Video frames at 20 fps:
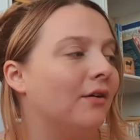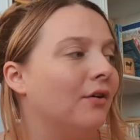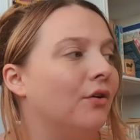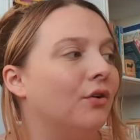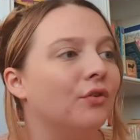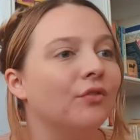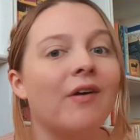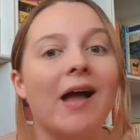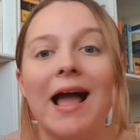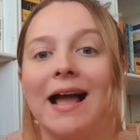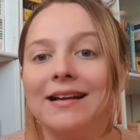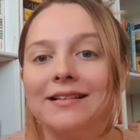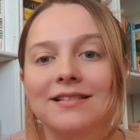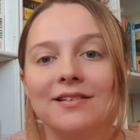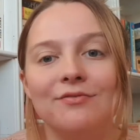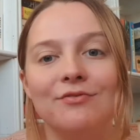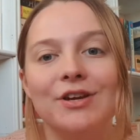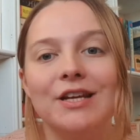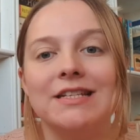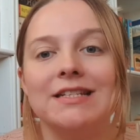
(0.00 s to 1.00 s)
of
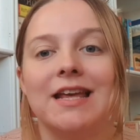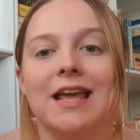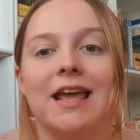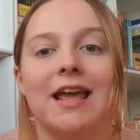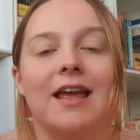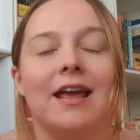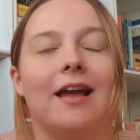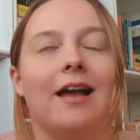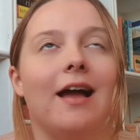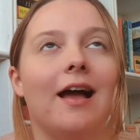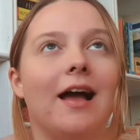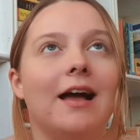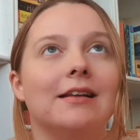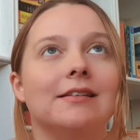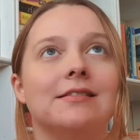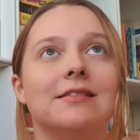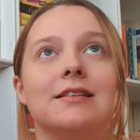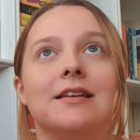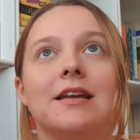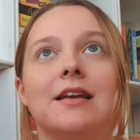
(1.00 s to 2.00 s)
active reading,
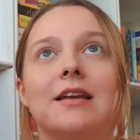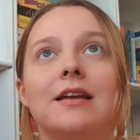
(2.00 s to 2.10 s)
and